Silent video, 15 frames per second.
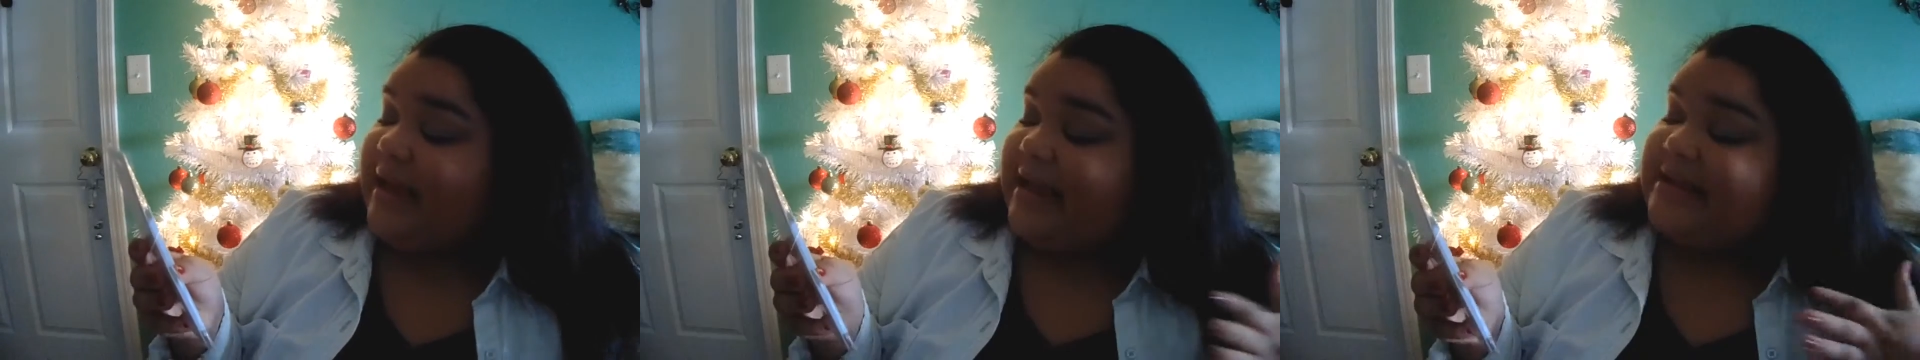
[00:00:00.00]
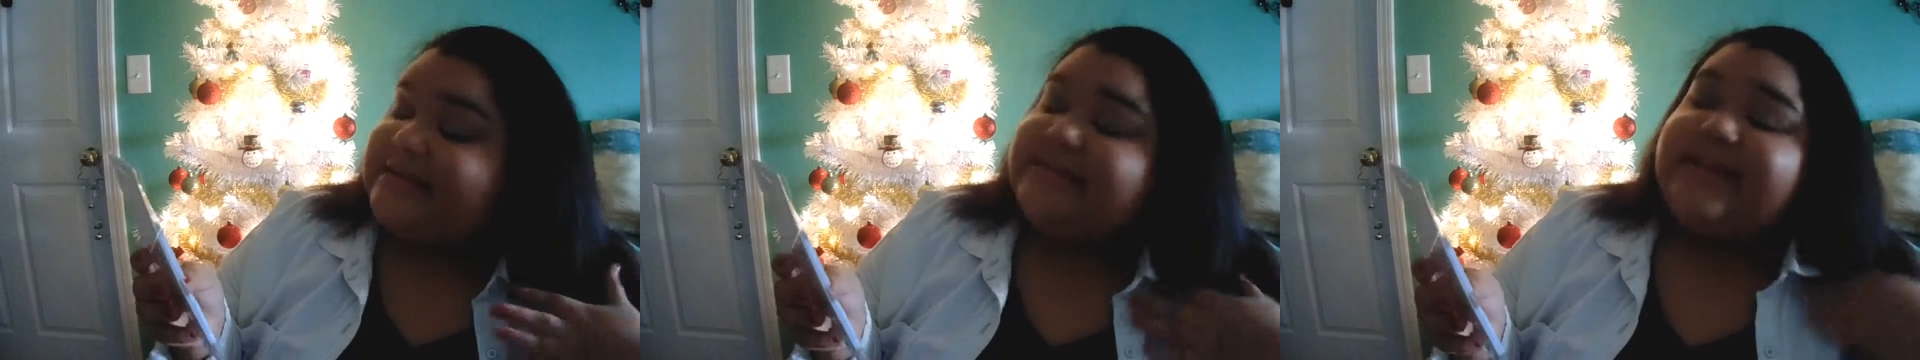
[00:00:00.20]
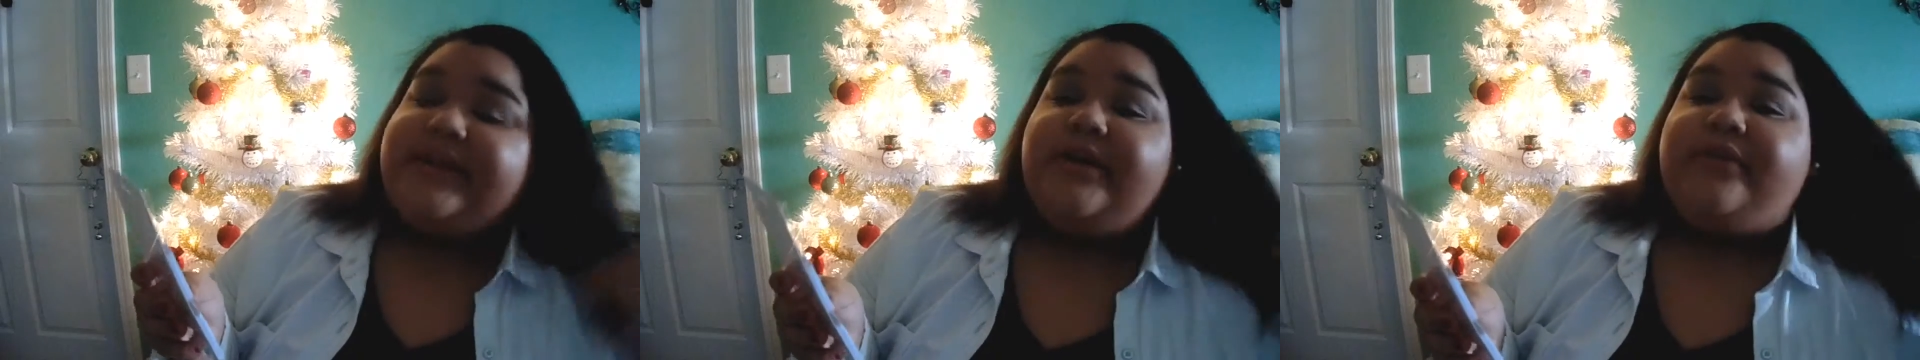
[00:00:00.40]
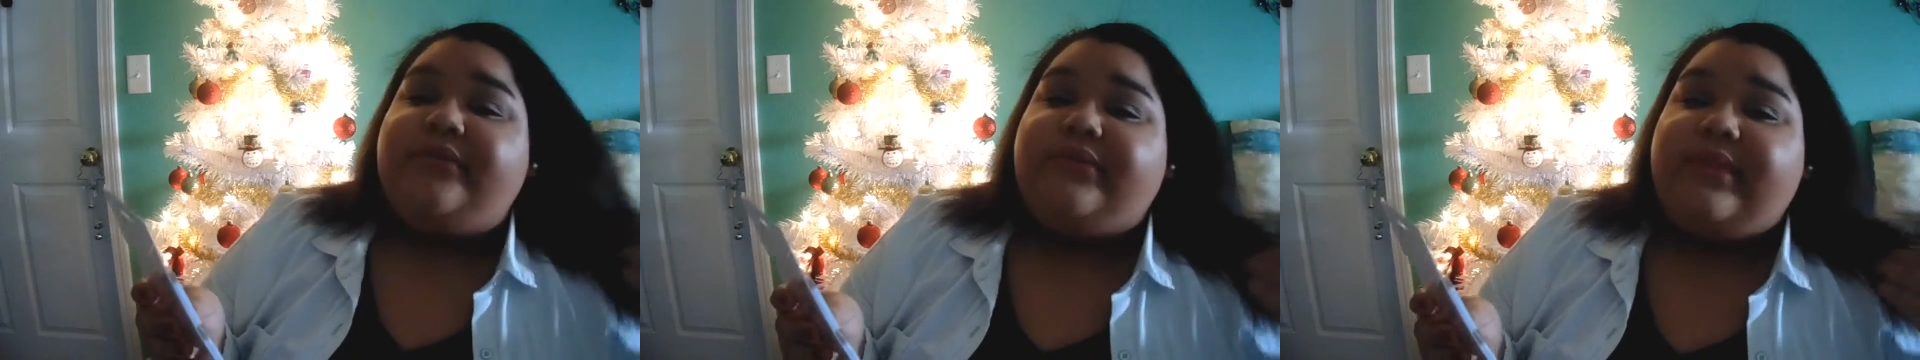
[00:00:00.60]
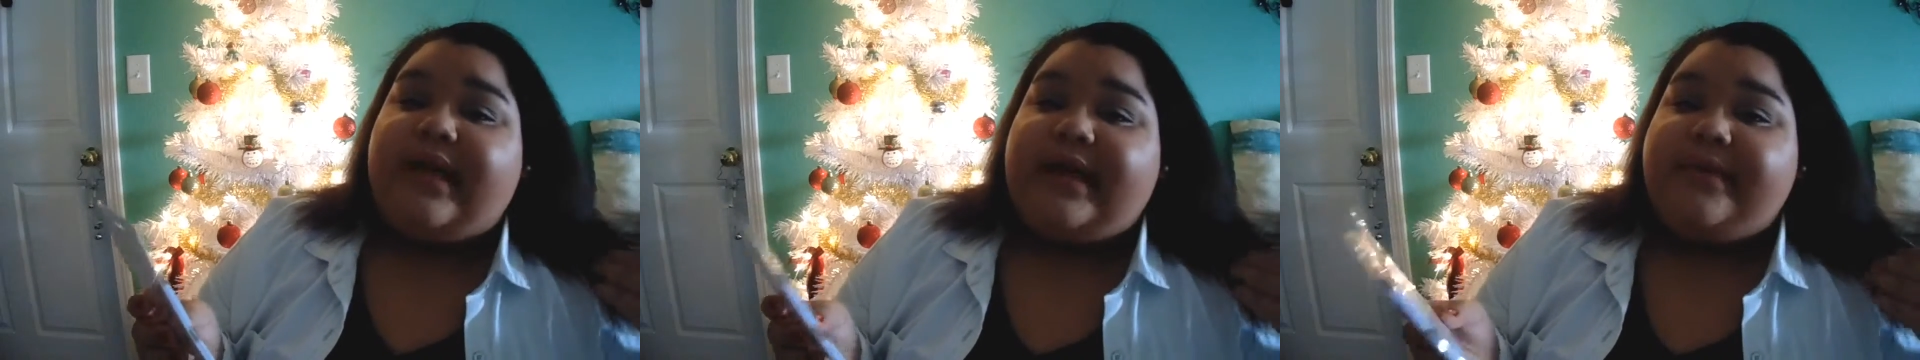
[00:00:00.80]
as they go
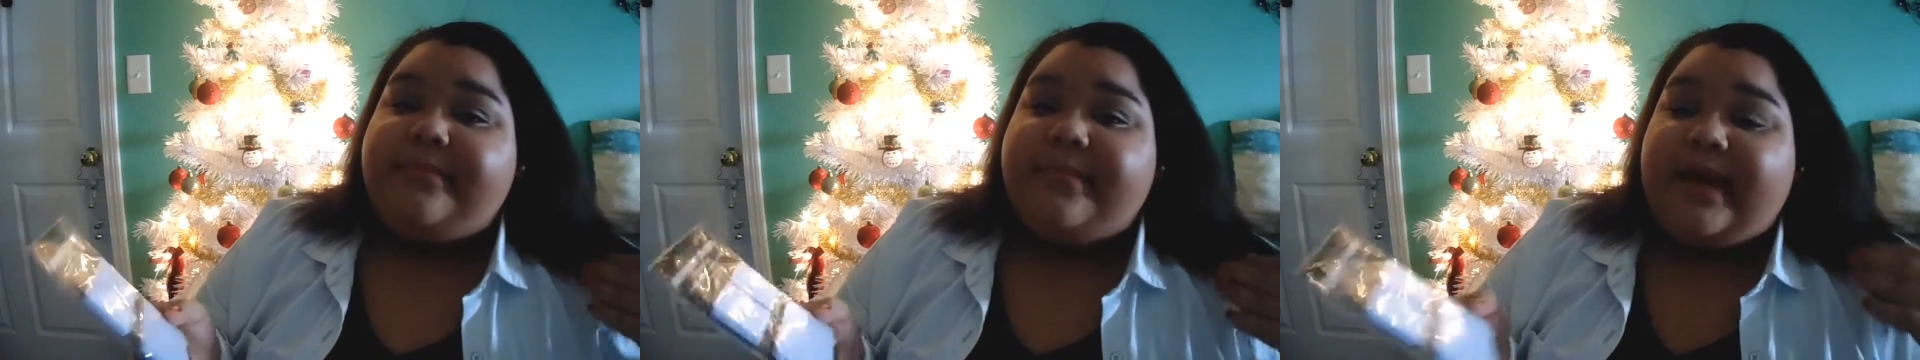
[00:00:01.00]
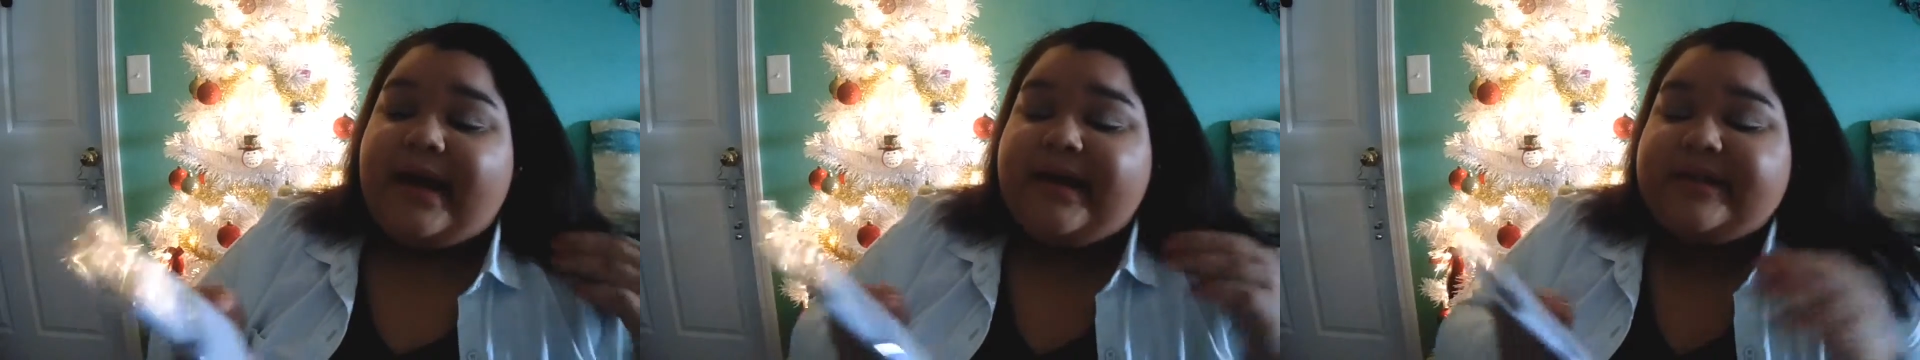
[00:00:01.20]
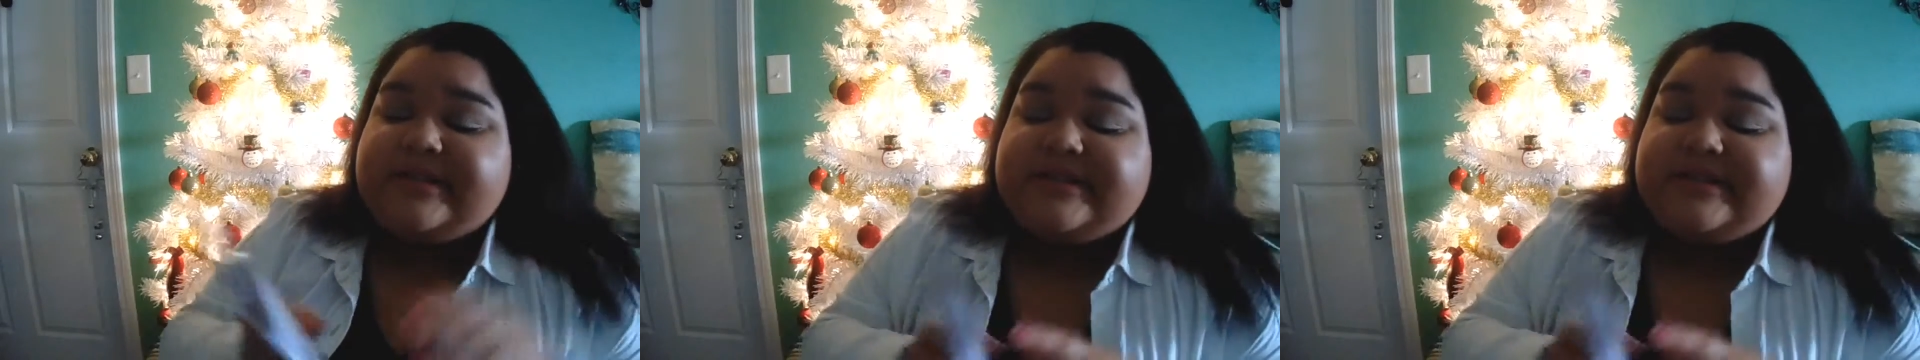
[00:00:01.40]
flying by.